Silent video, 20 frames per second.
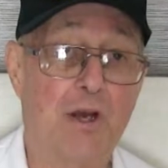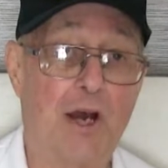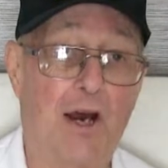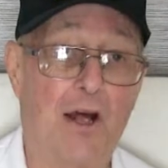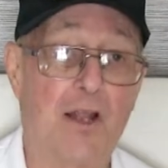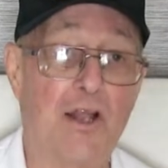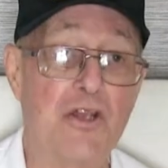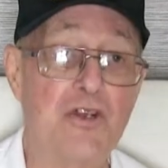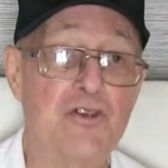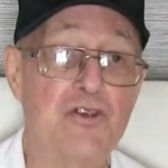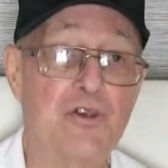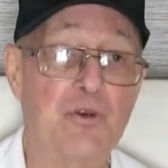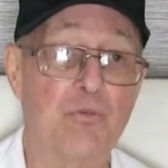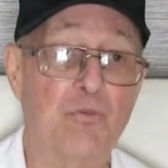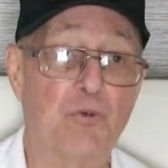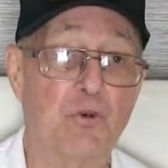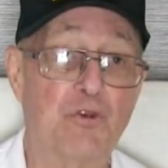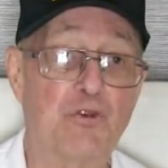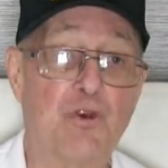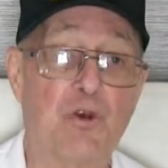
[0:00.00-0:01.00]
college
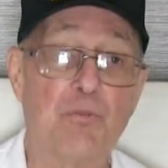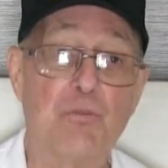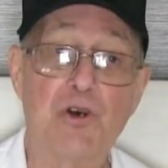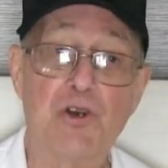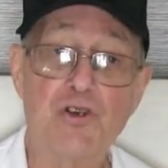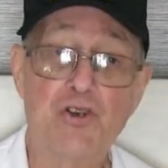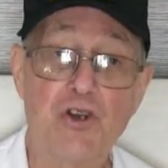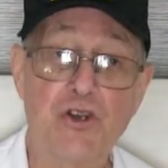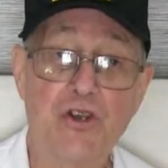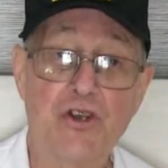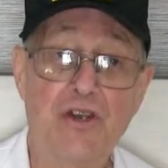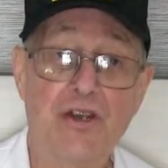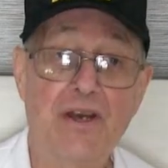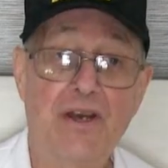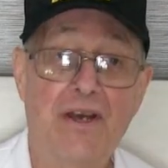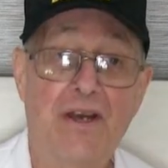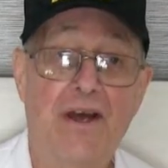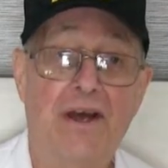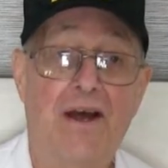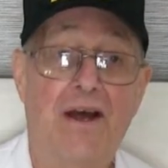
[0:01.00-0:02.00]
and was commissioned,
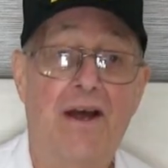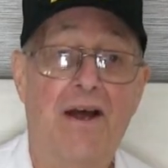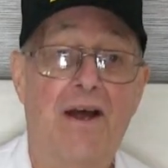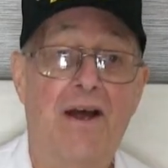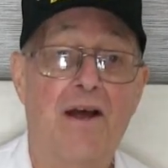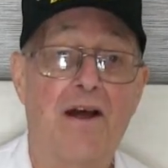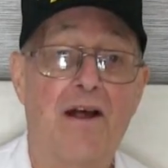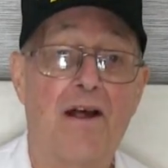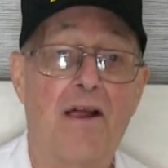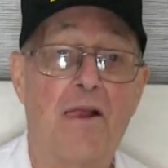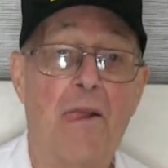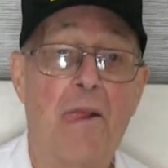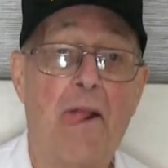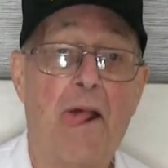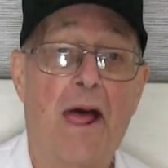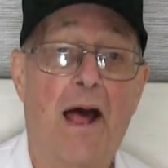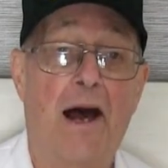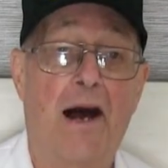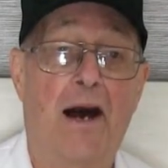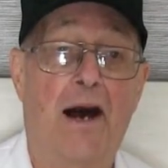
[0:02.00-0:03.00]

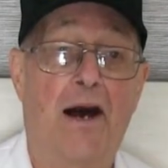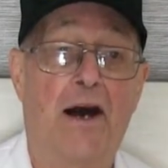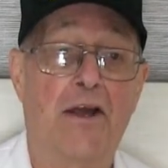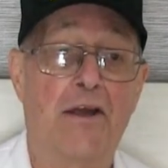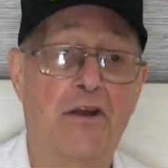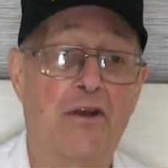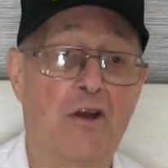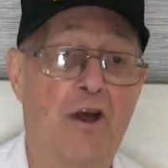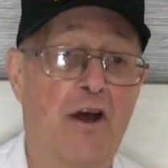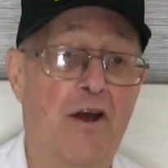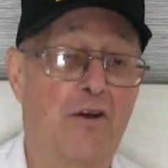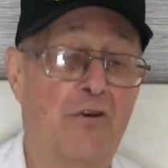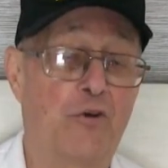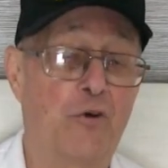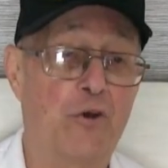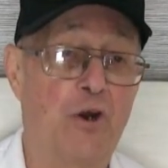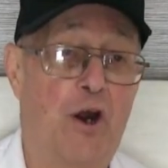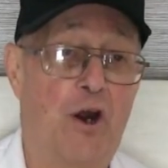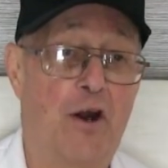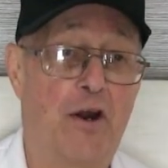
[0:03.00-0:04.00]
I
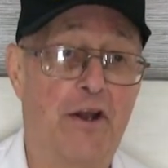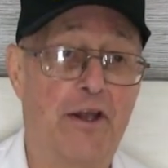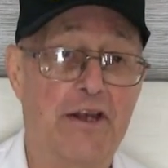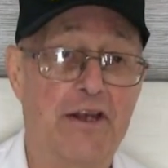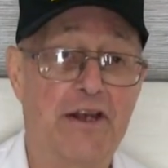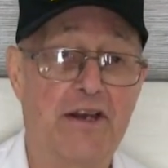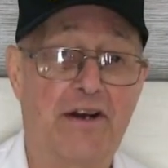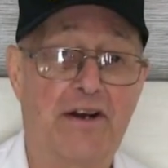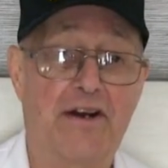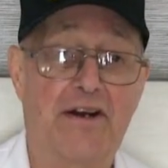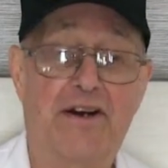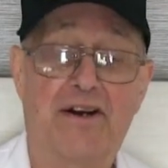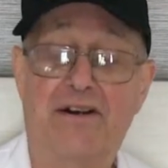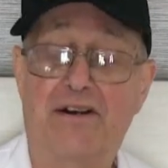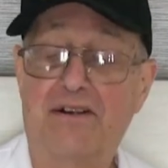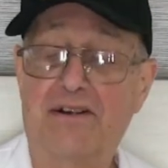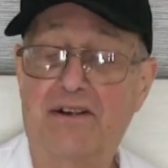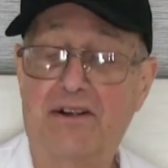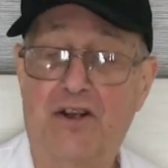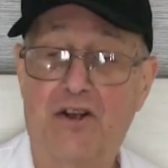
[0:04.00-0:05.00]
could hardly
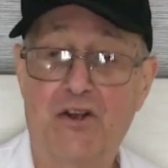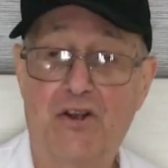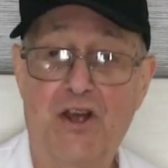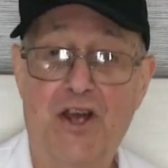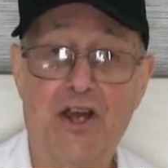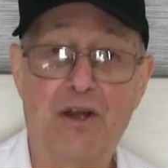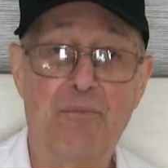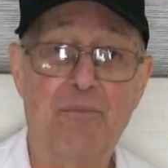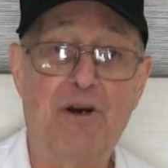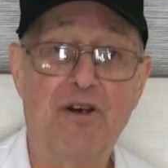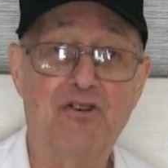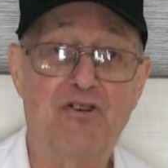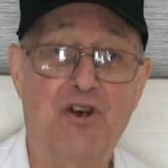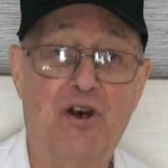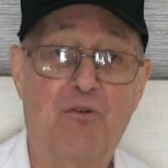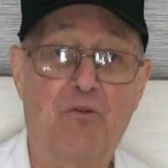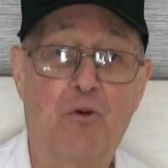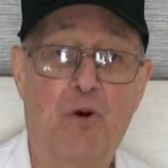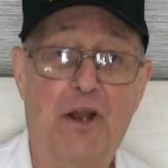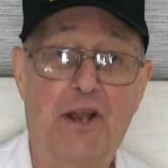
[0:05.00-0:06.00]
contain
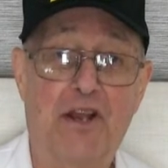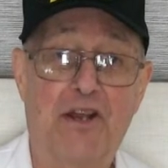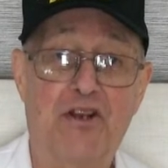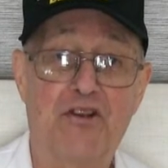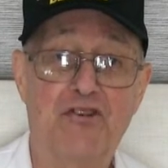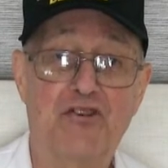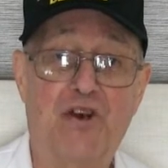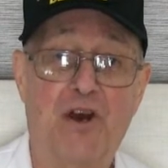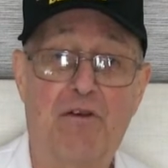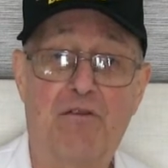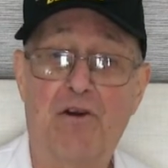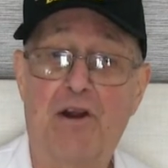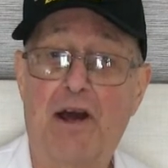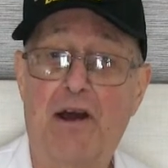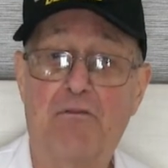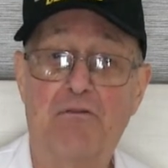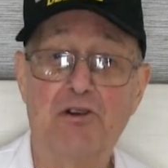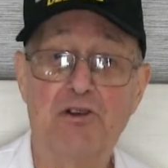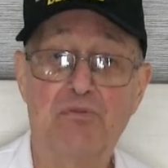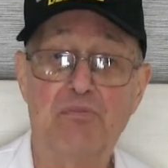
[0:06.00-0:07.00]
myself when I discovered
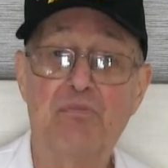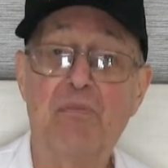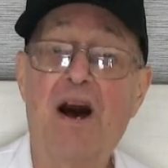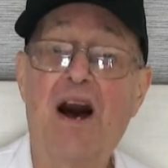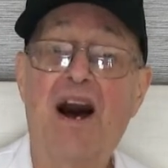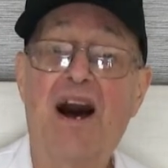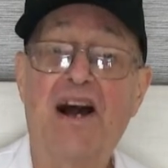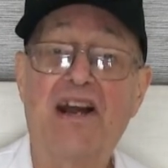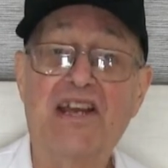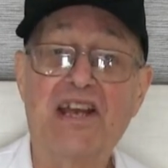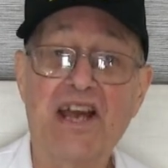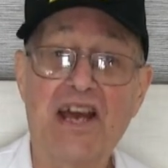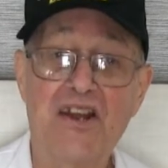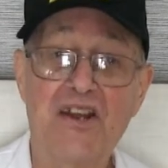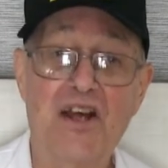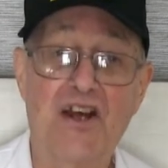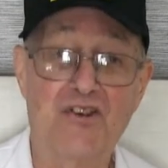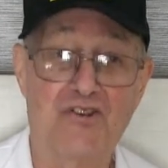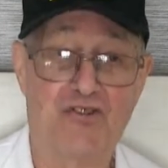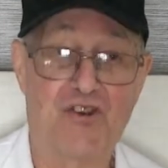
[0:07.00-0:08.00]
I was
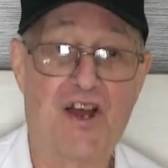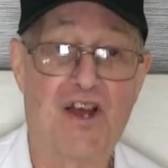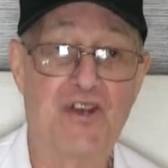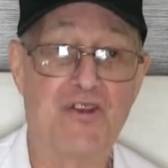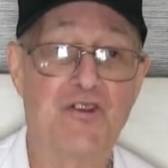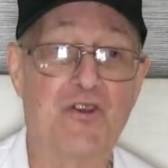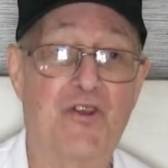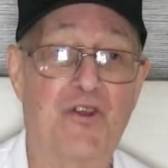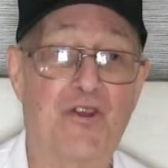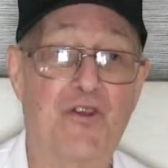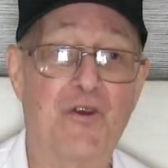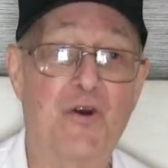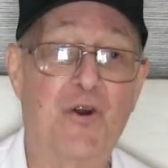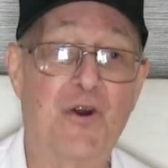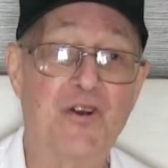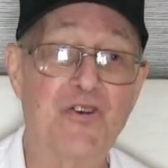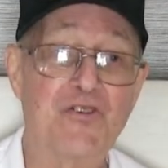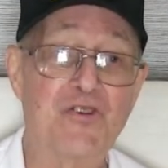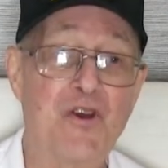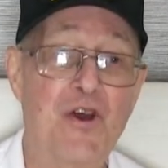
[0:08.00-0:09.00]
again assigned to the
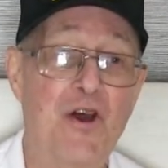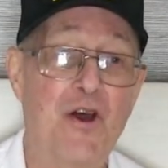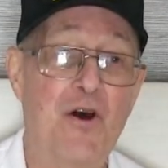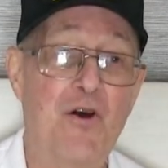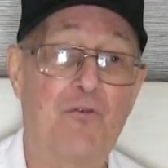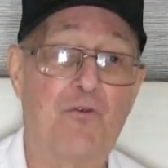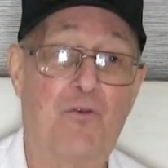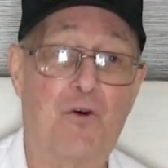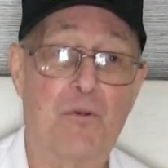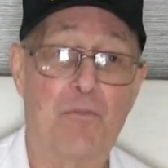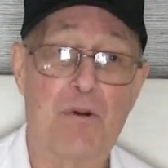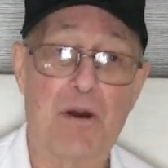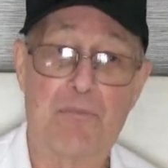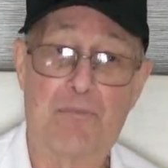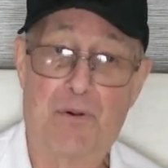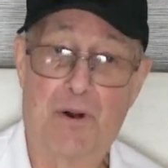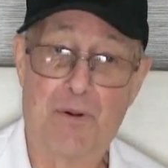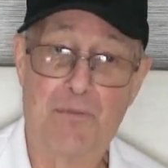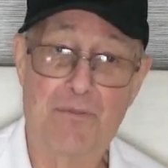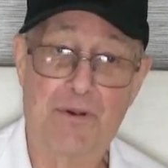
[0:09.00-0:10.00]
Norris for my
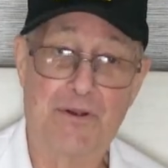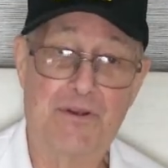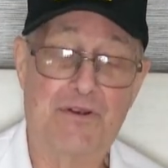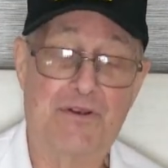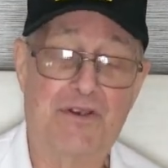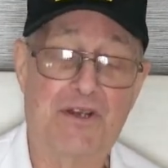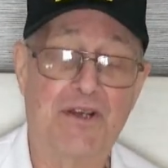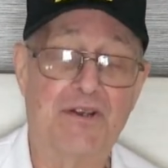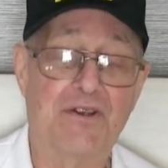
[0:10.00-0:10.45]
permanent